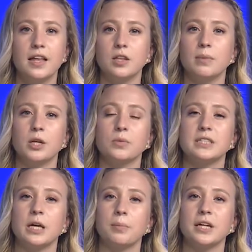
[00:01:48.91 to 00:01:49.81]
The meeting will
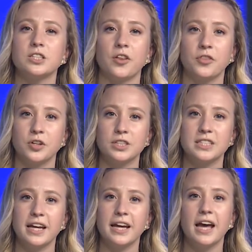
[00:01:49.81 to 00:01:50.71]
take place on
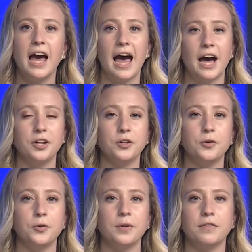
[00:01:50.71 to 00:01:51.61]
Thursday at
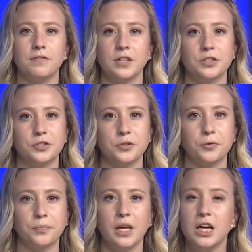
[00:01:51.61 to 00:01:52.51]
noon via Zoom.